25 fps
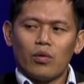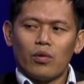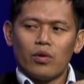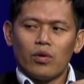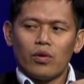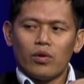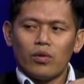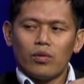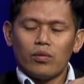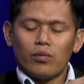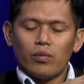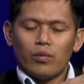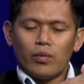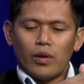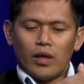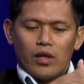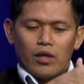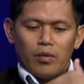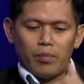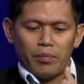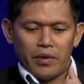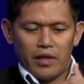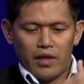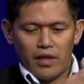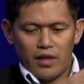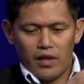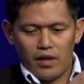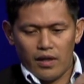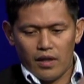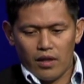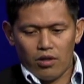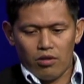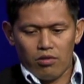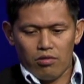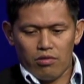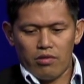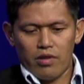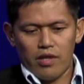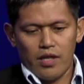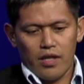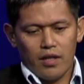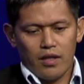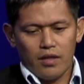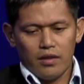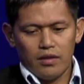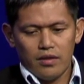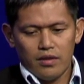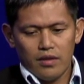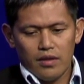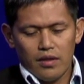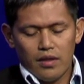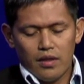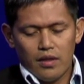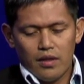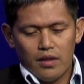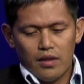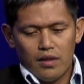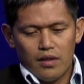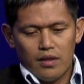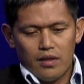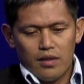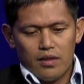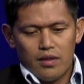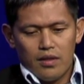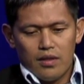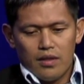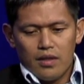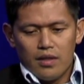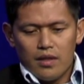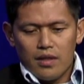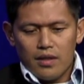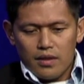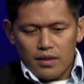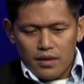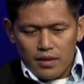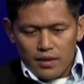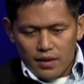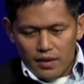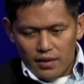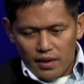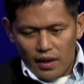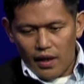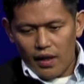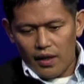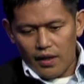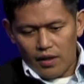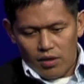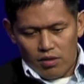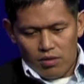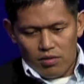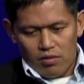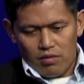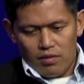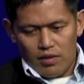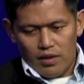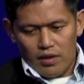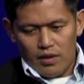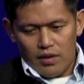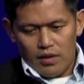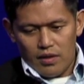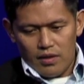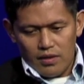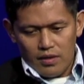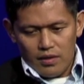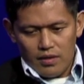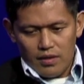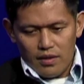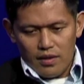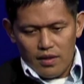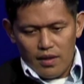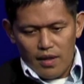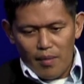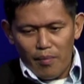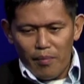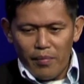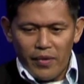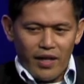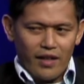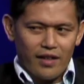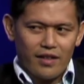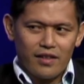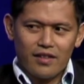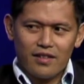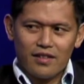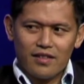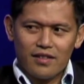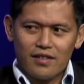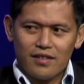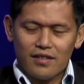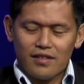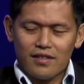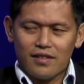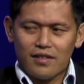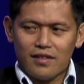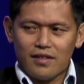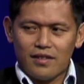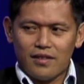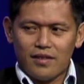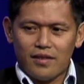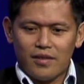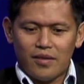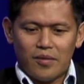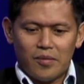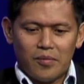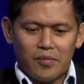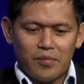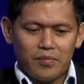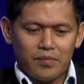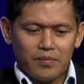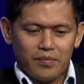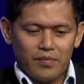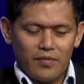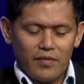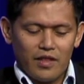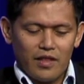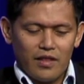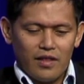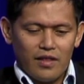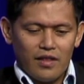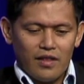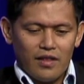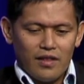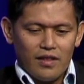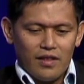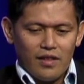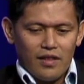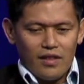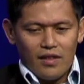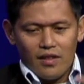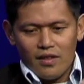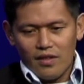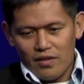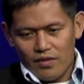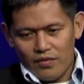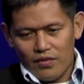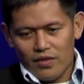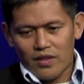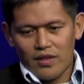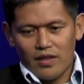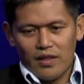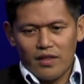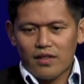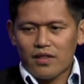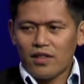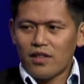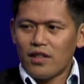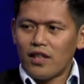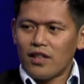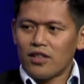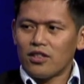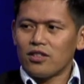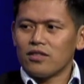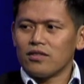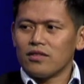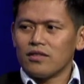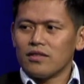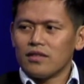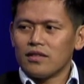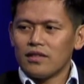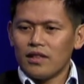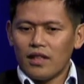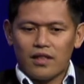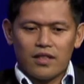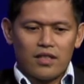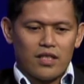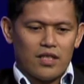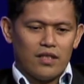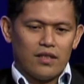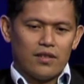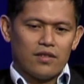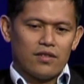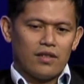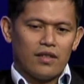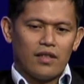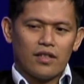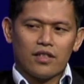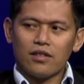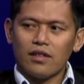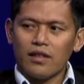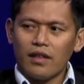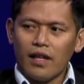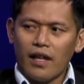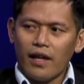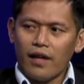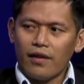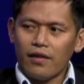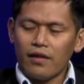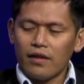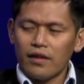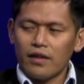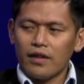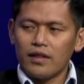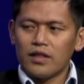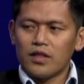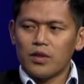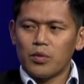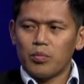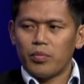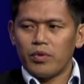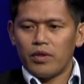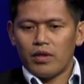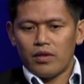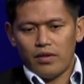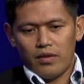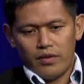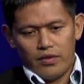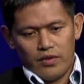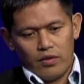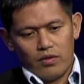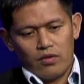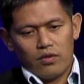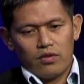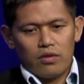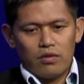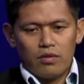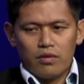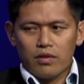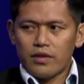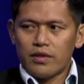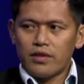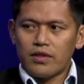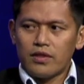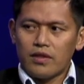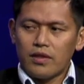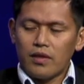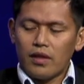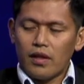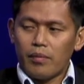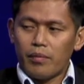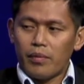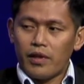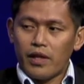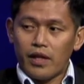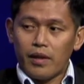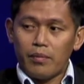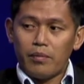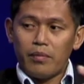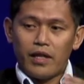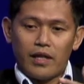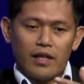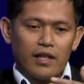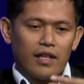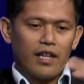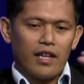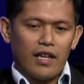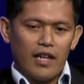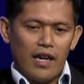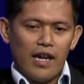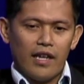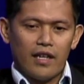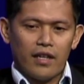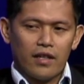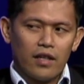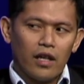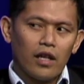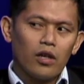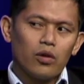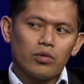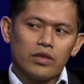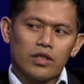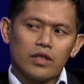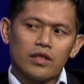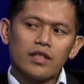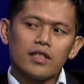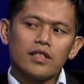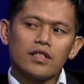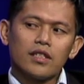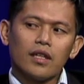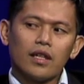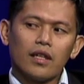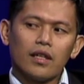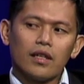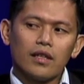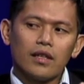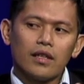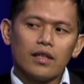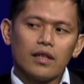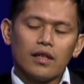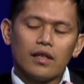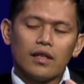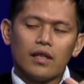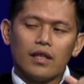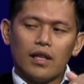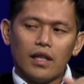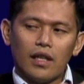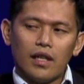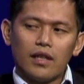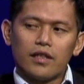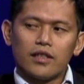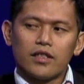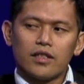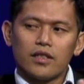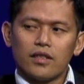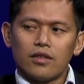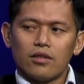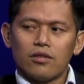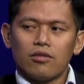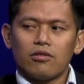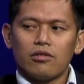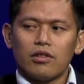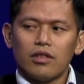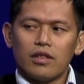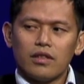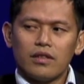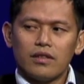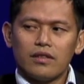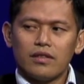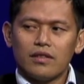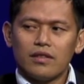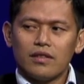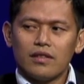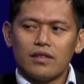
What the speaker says: well, we competed in Korea, stayed in Korea. I met obviously international, not just international athletes, but also tourists. But I met a Canadian guy who was teaching English in Korea.